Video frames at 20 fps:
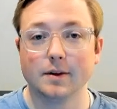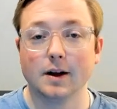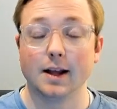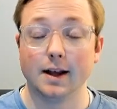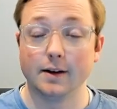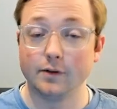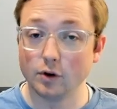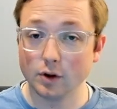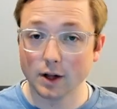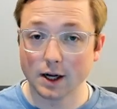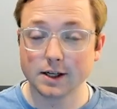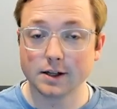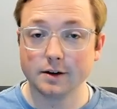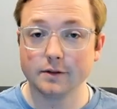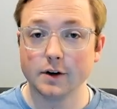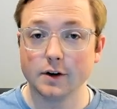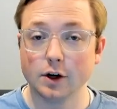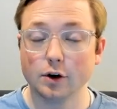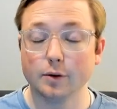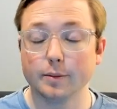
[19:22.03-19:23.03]
If you liked the
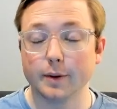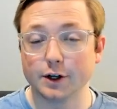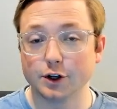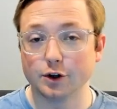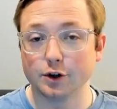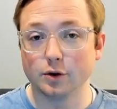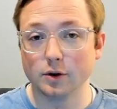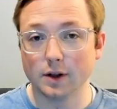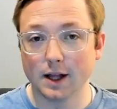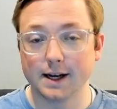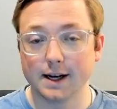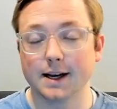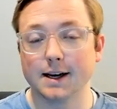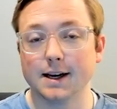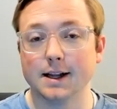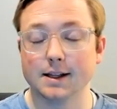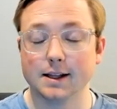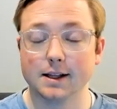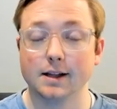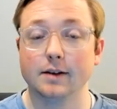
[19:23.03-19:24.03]
video, make sure to like it
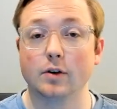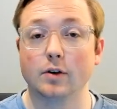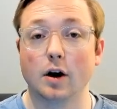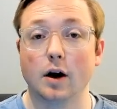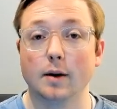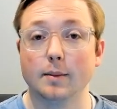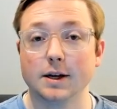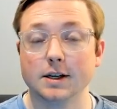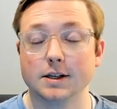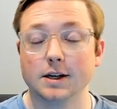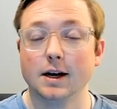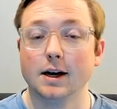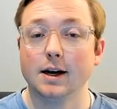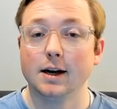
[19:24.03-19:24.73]
and leave a comment.